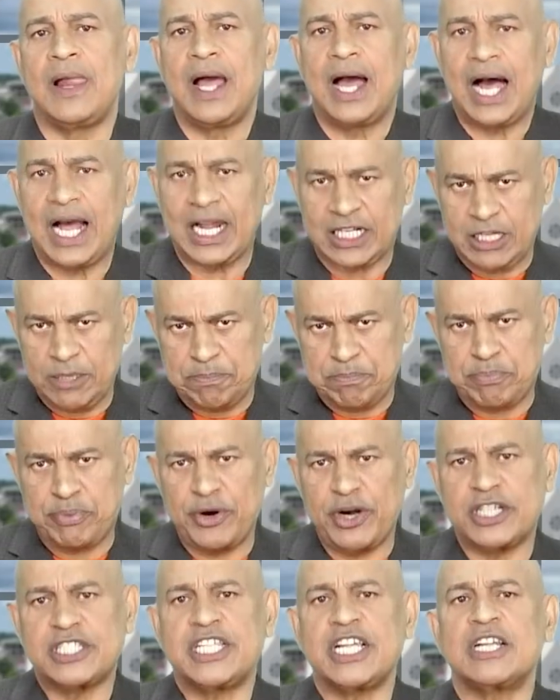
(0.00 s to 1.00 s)
at the
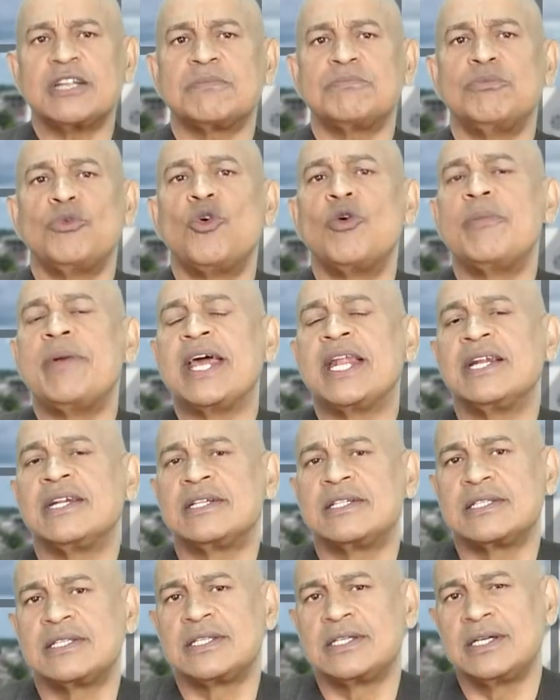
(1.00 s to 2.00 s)
present
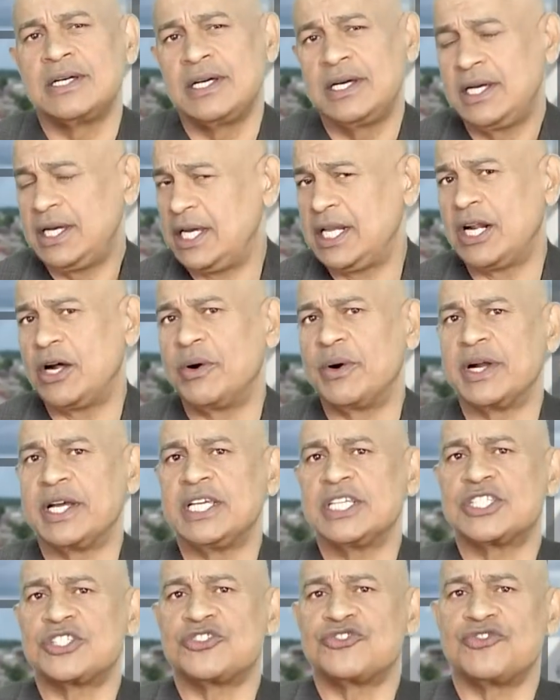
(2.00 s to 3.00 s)
moment in our
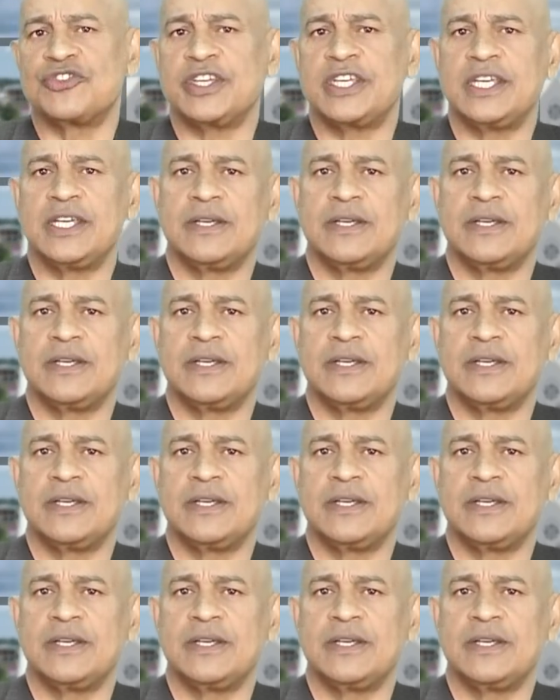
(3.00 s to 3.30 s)
history.